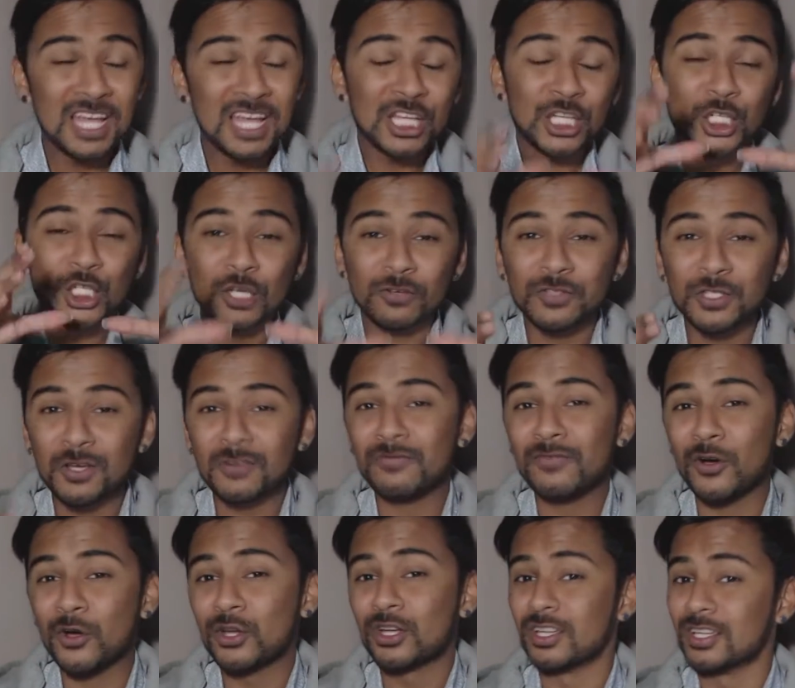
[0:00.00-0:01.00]
Shift your
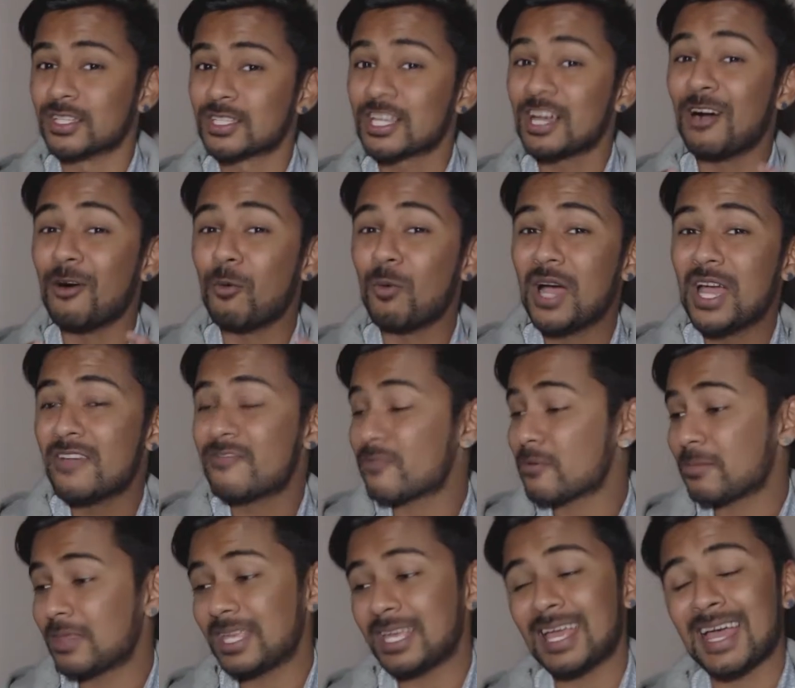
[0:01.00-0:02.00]
focus away
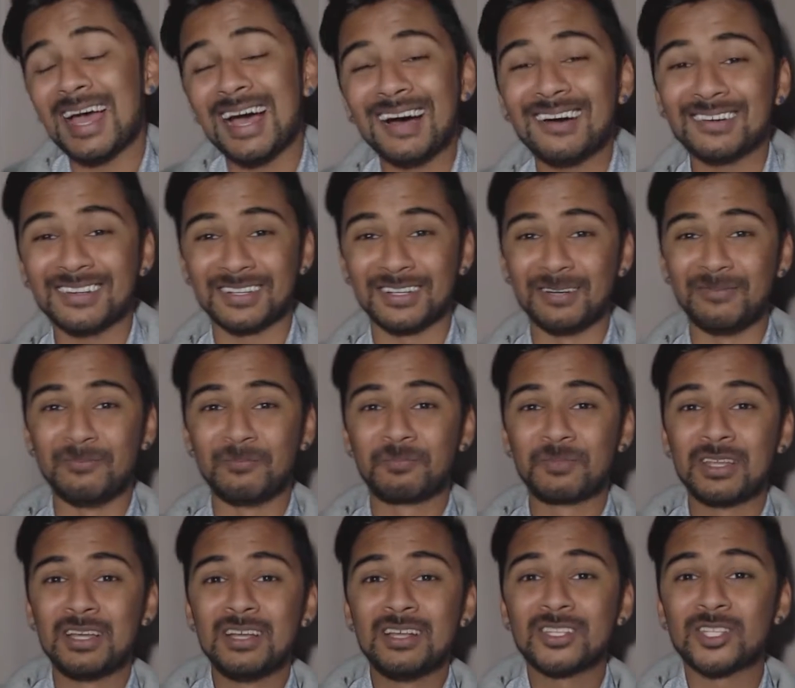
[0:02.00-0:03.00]
from the outcome.
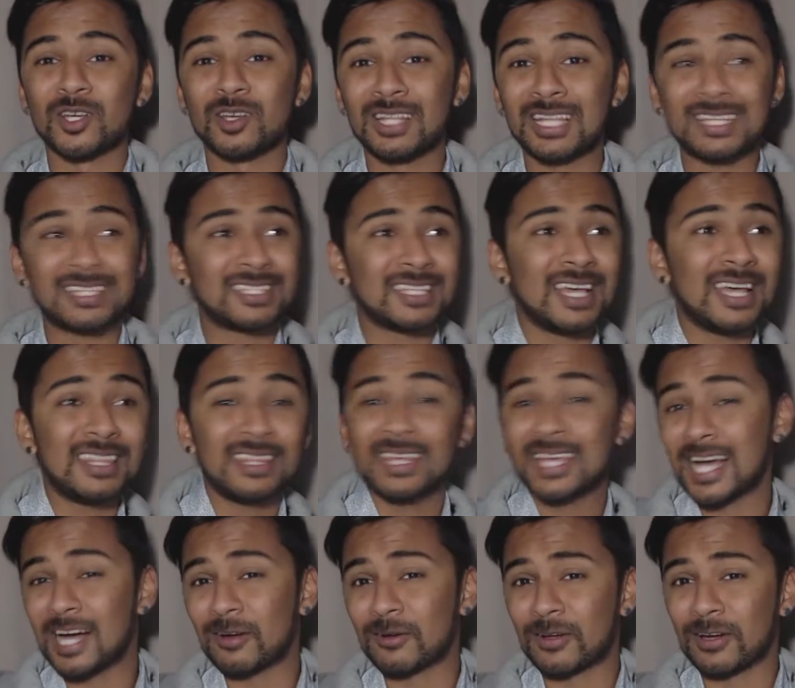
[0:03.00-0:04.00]
So let's say
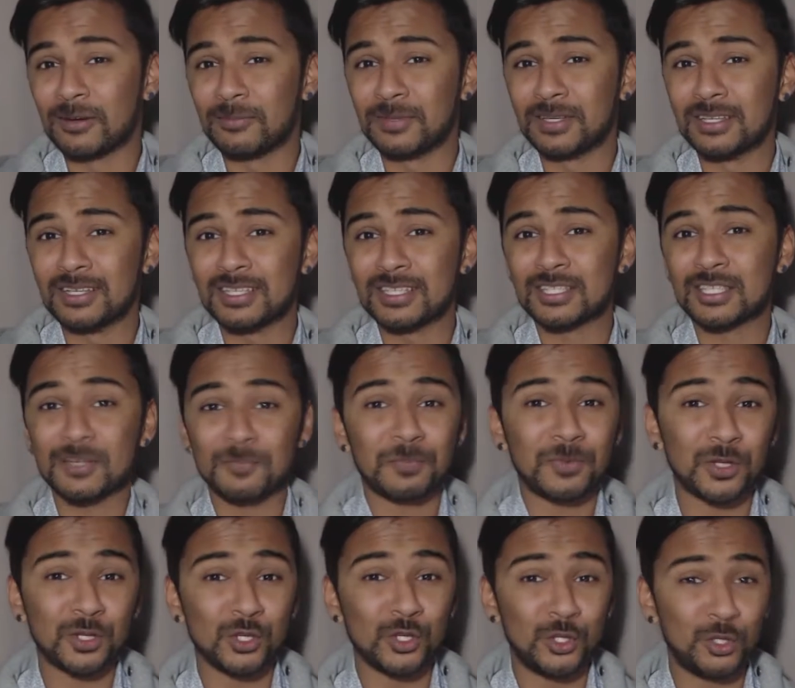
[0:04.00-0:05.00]
the outcome is
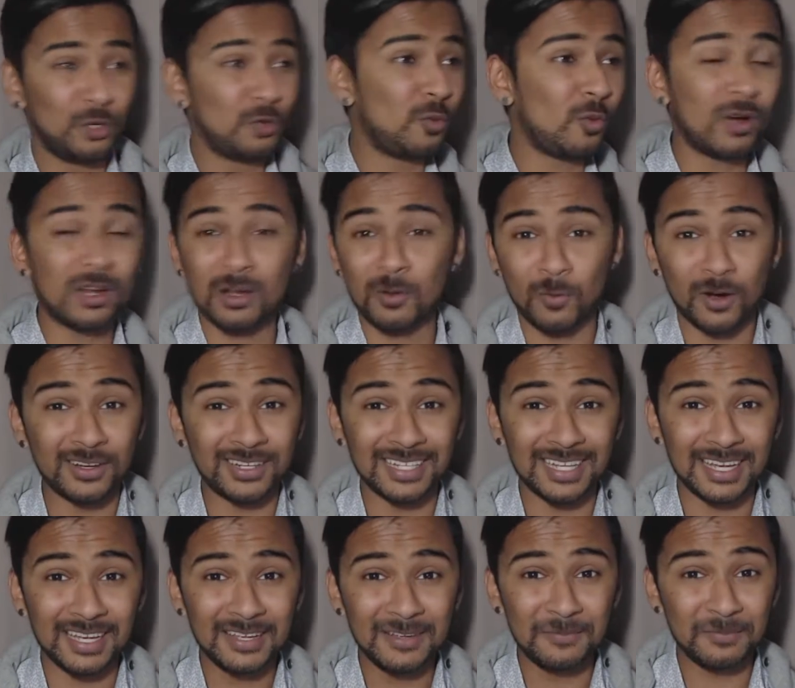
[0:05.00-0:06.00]
you want to one
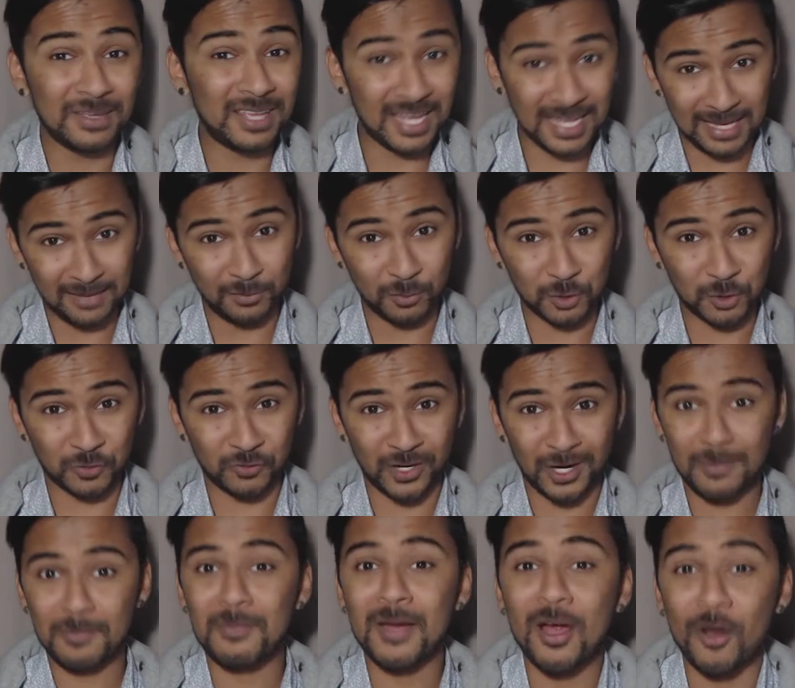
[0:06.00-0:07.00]
day be able to
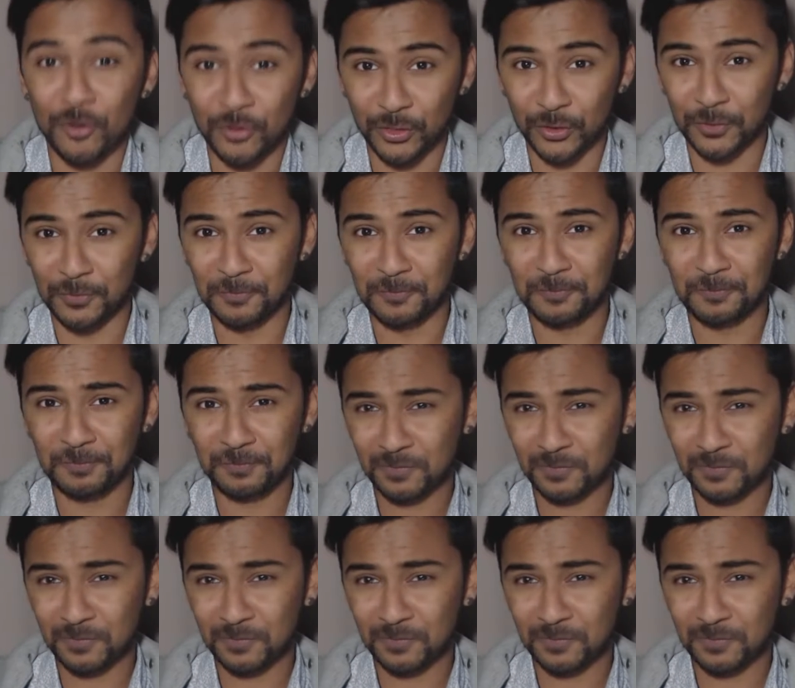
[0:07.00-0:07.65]
run a marathon.